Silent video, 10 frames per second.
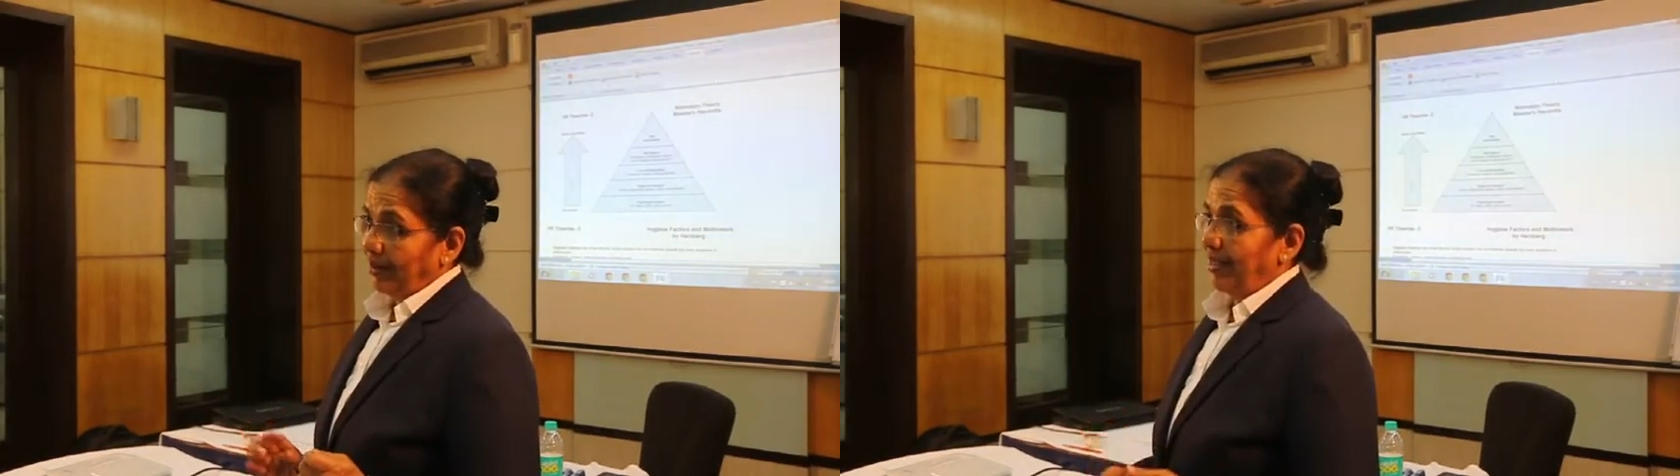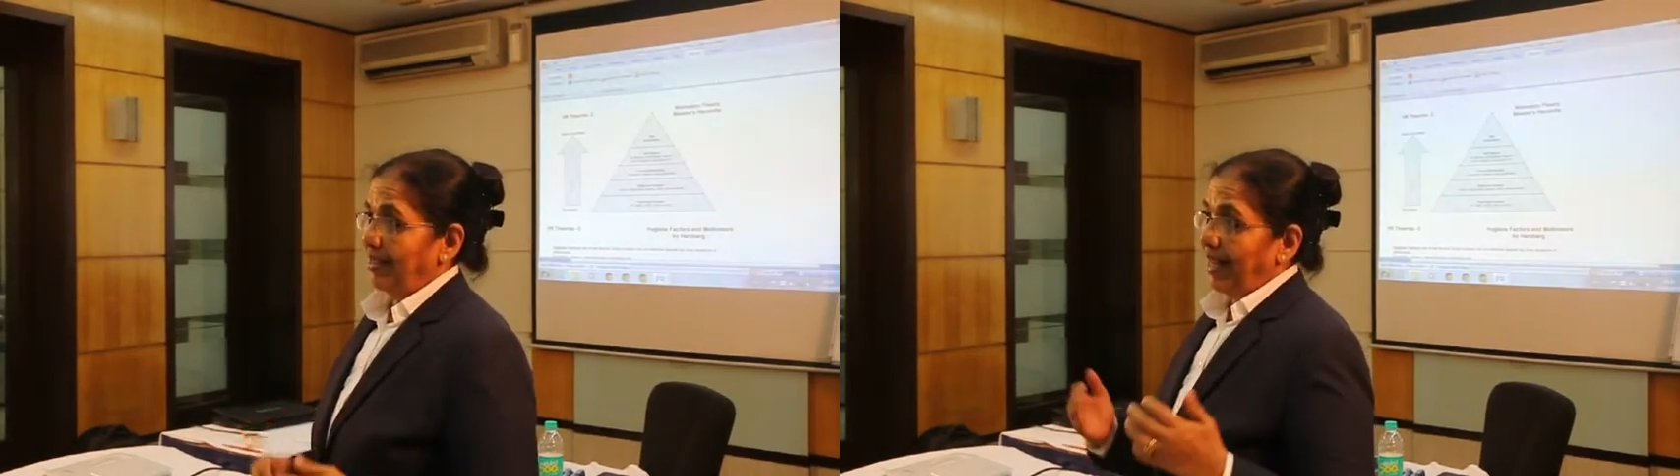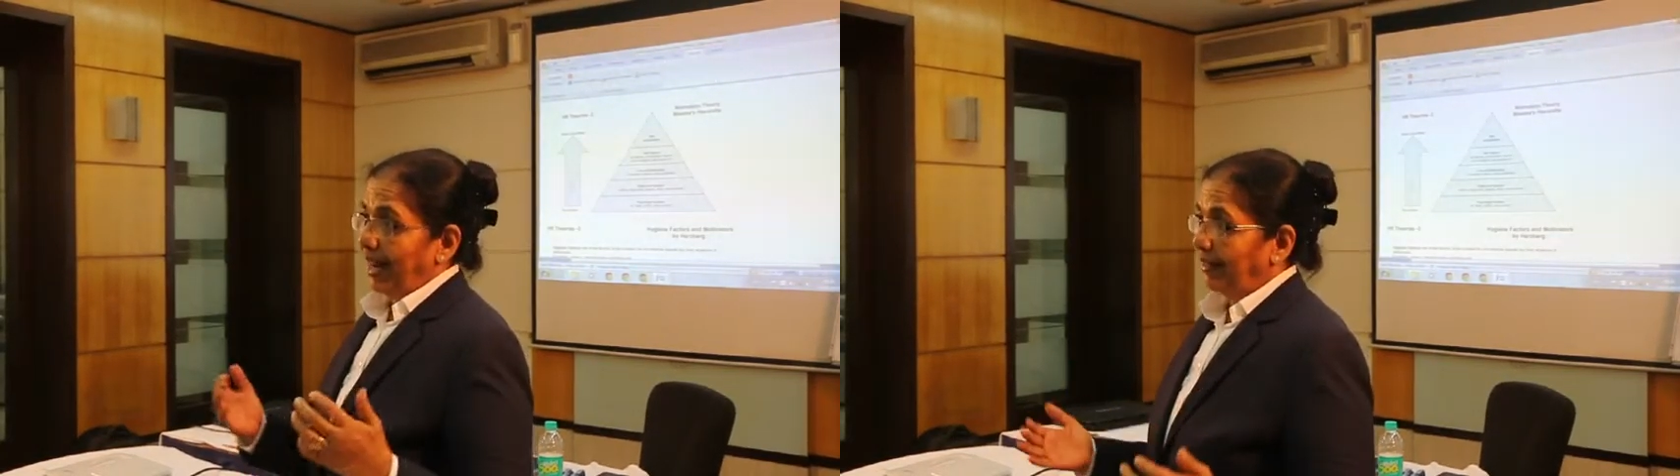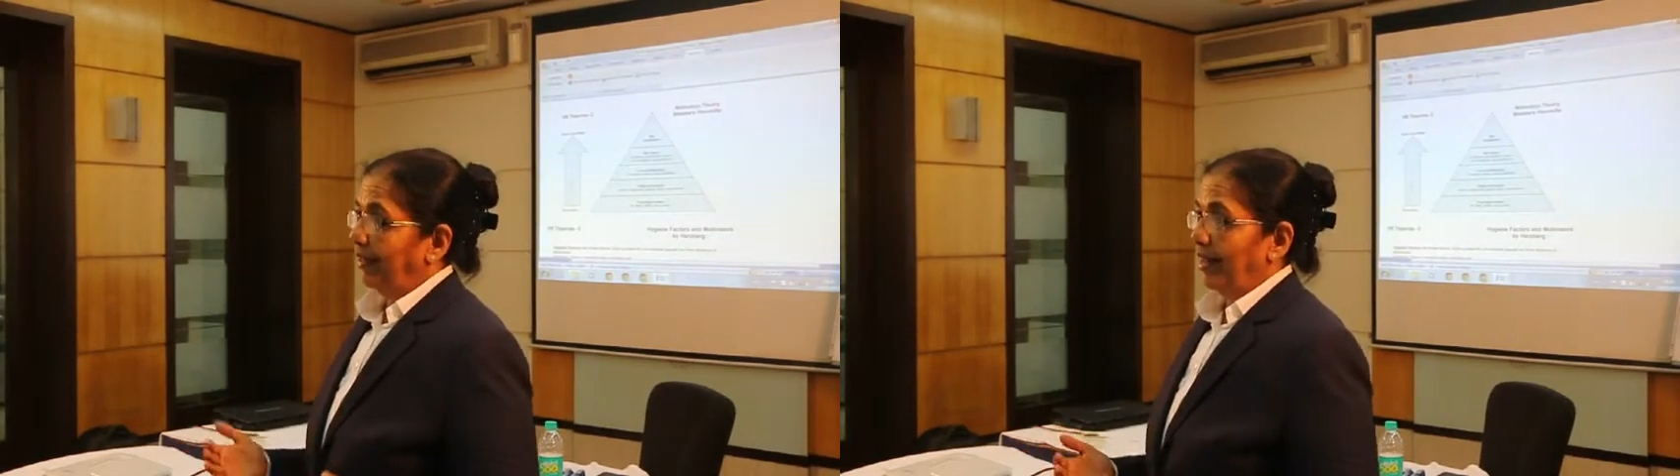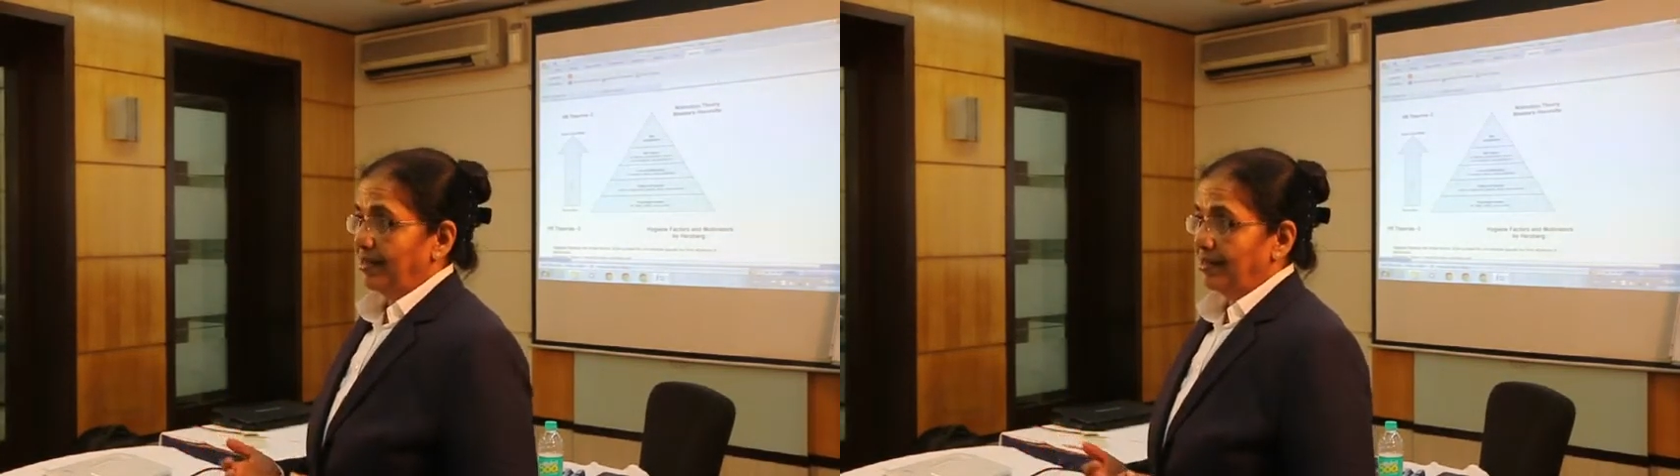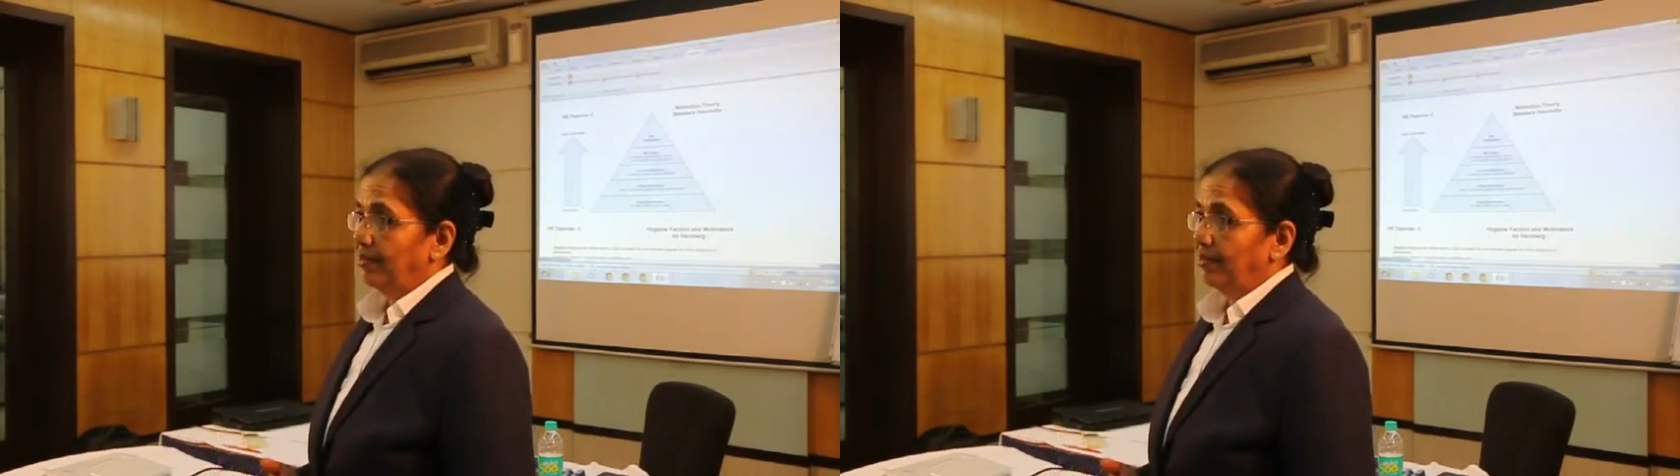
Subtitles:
is that class